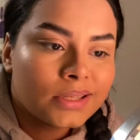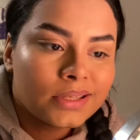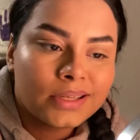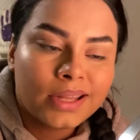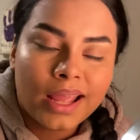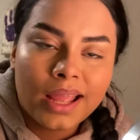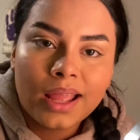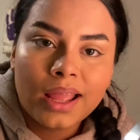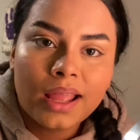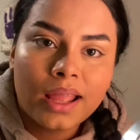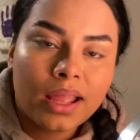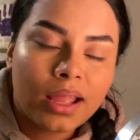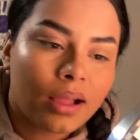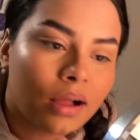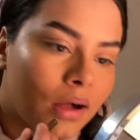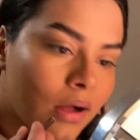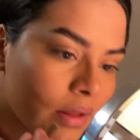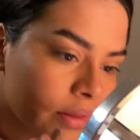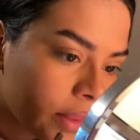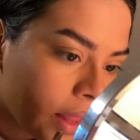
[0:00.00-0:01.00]
Dang,
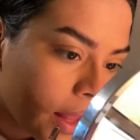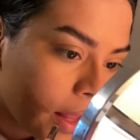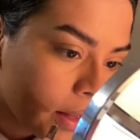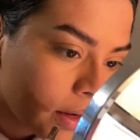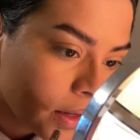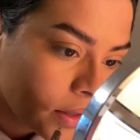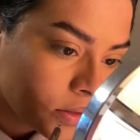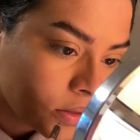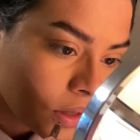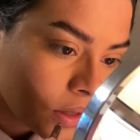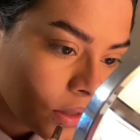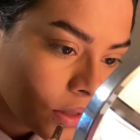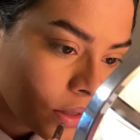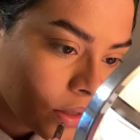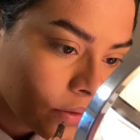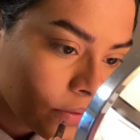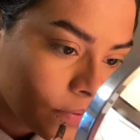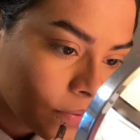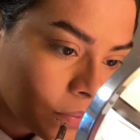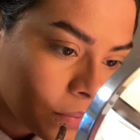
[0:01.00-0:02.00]
all that and that's all it
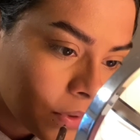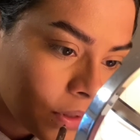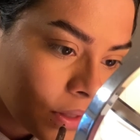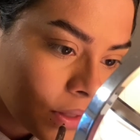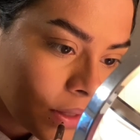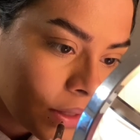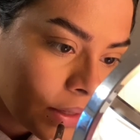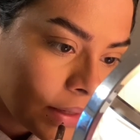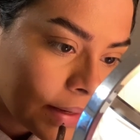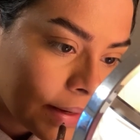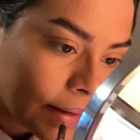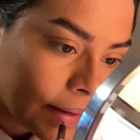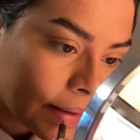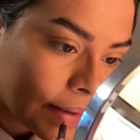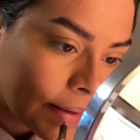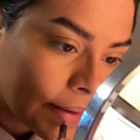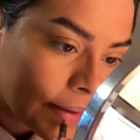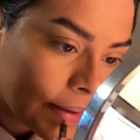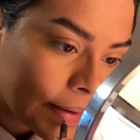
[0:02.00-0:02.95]
gives me. Like,